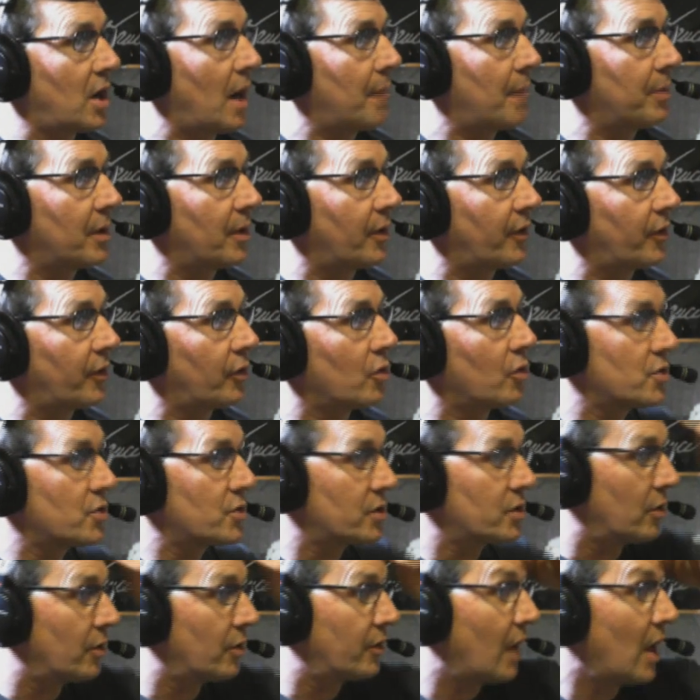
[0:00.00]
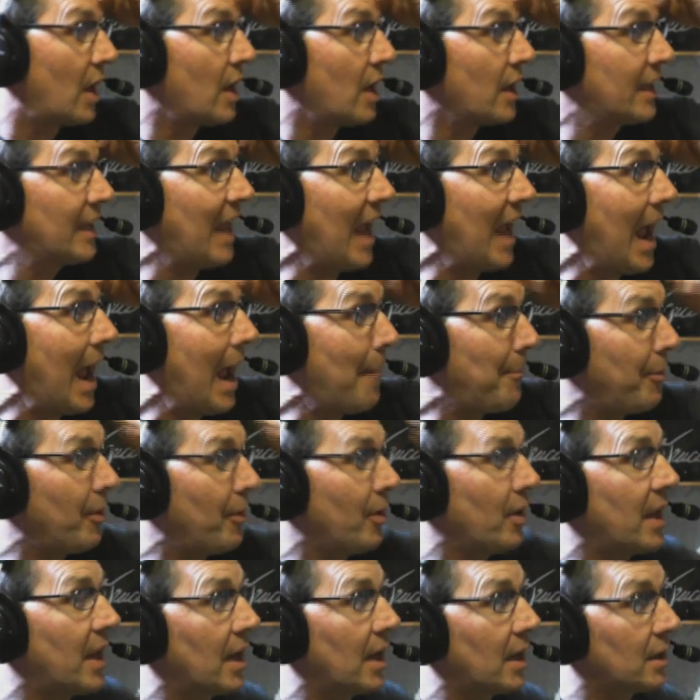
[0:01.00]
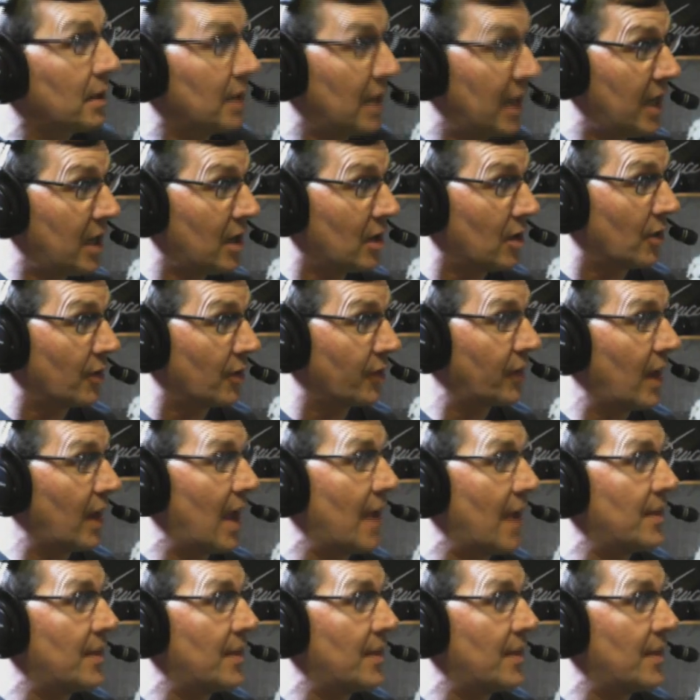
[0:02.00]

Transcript: couple of screws loose. Kaepernick kneels and